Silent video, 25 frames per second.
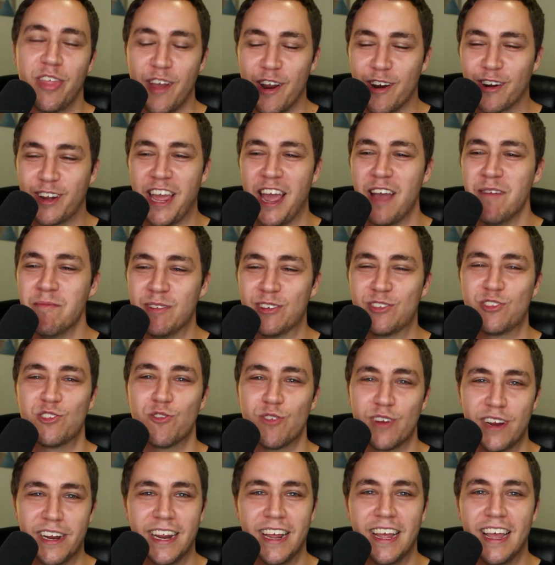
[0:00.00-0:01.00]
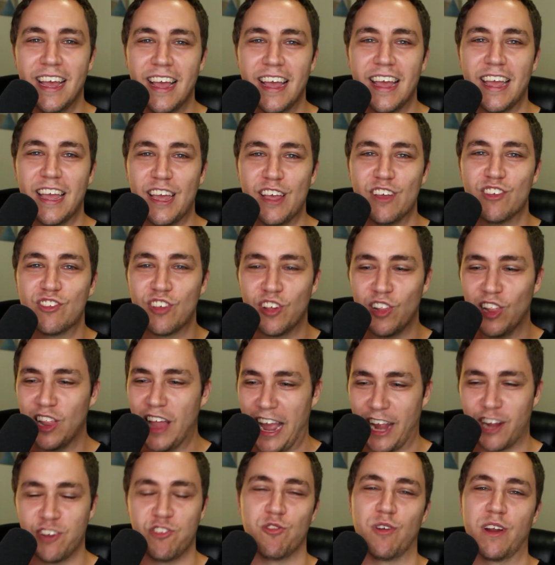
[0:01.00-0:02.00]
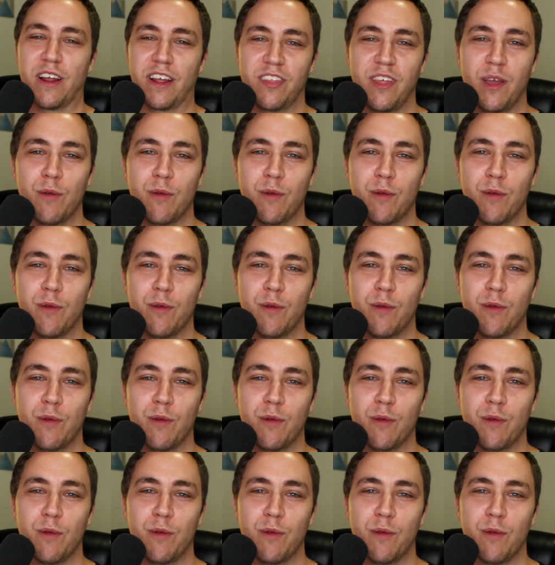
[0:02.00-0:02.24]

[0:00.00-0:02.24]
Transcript: Their chemistry is electric.